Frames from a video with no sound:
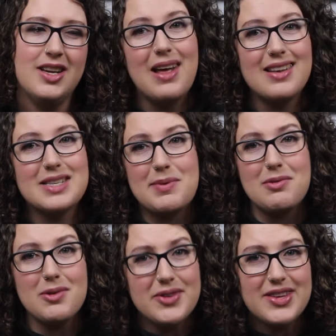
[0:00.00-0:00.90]
But to be
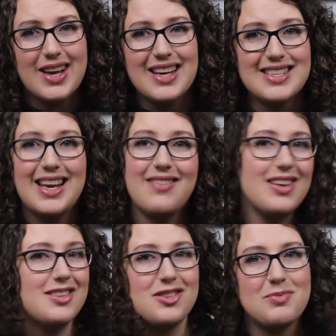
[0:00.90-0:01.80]
real with you guys, I've
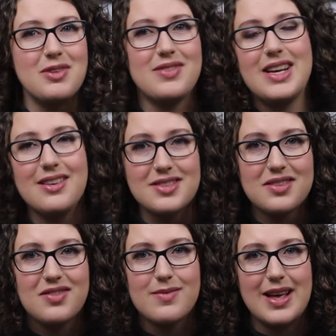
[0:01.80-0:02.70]
got two more videos
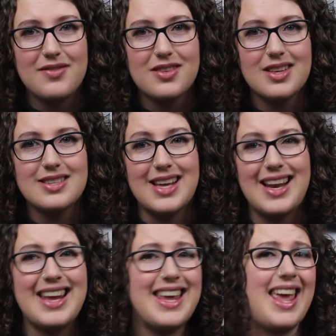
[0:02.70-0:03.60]
to film after this
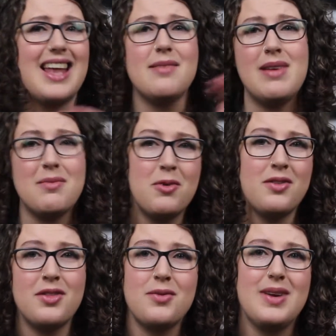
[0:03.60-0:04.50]
and I can't make more
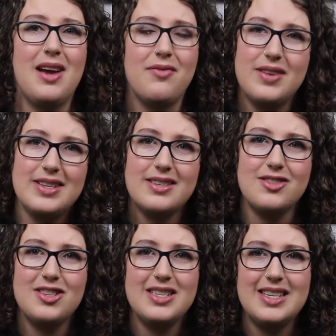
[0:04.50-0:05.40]
than three outfit
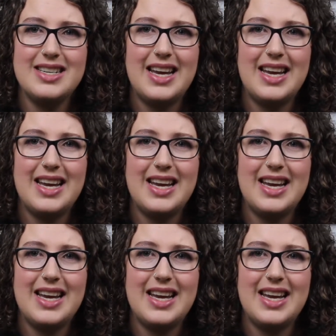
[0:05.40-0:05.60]
decisions in a